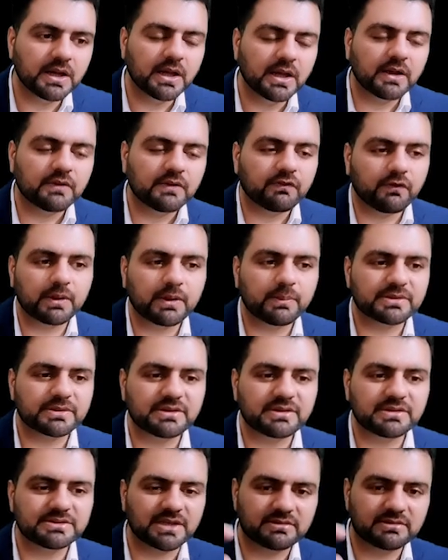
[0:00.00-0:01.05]

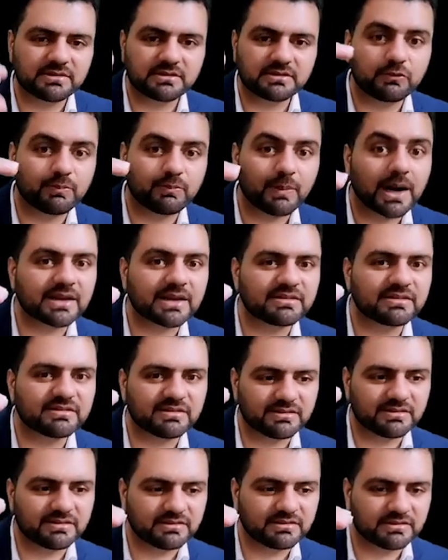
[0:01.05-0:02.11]
50% chances if market
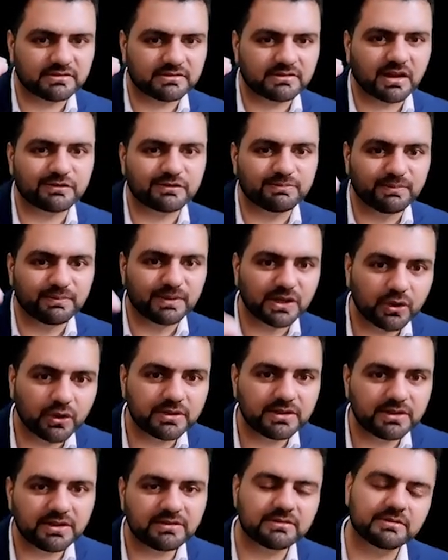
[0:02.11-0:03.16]
stays below
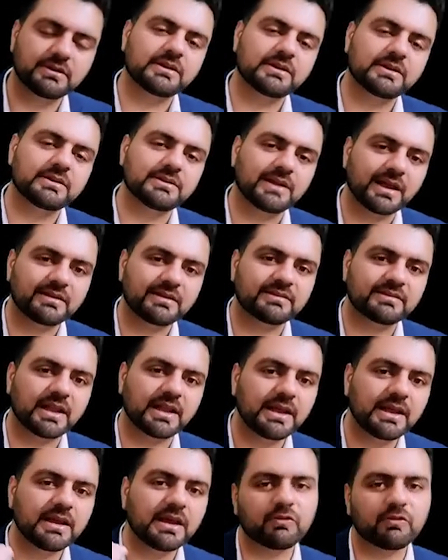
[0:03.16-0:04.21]
this, then
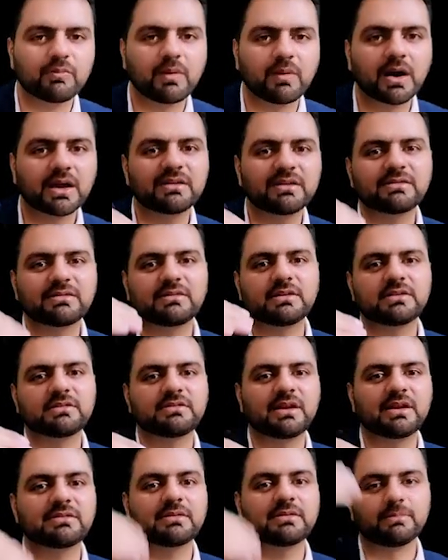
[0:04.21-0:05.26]
selling. If market
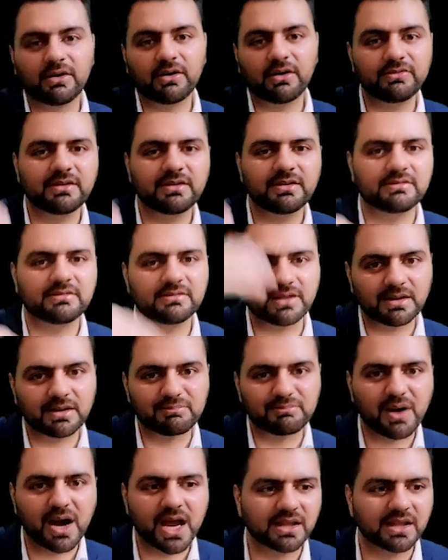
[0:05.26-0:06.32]
stays above this, then
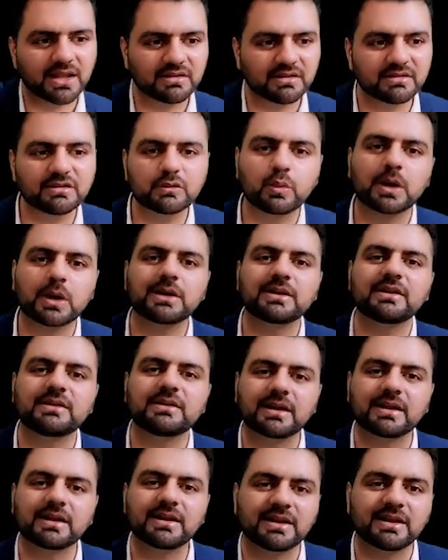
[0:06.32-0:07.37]
buying. This is what the
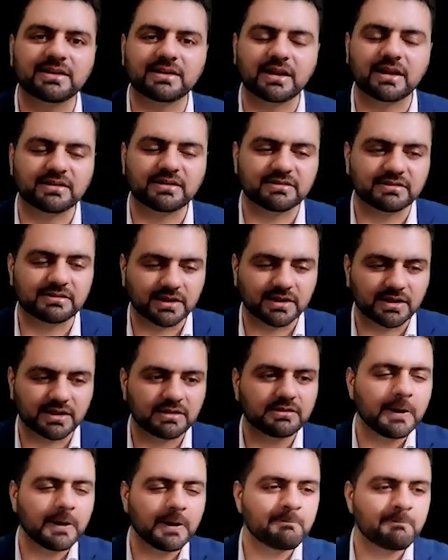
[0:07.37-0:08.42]
technical analysis is.
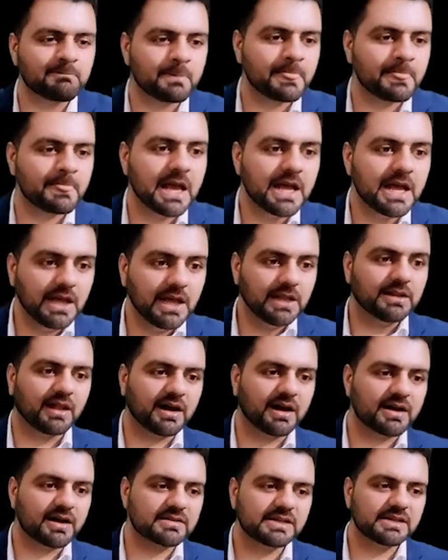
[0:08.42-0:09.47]

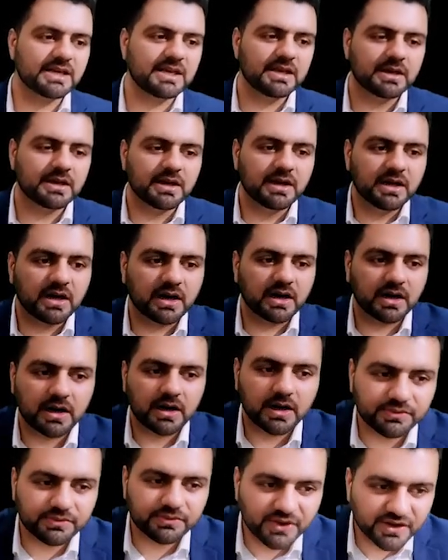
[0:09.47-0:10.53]
Lastly,
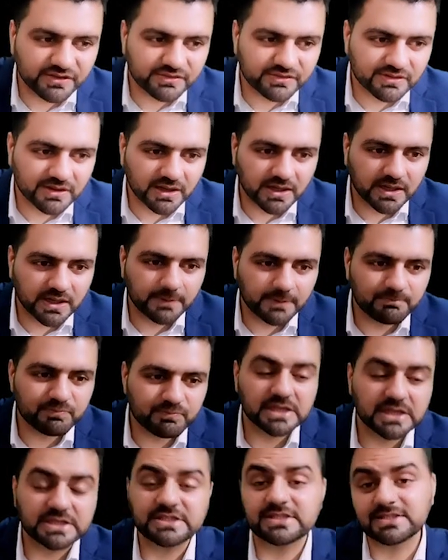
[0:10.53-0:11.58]
there is
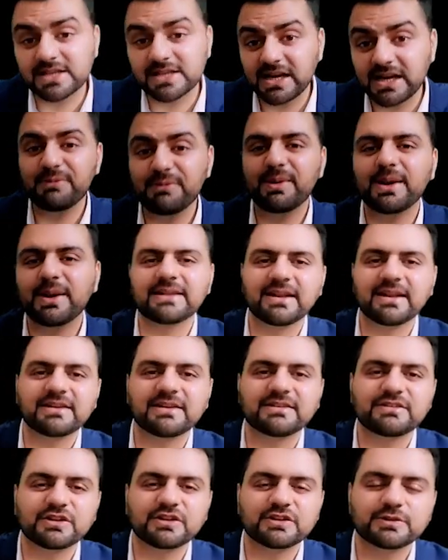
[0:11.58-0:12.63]
sentiment
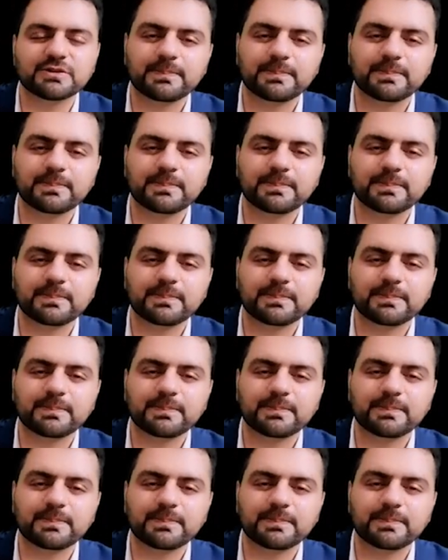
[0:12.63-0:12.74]
analysis.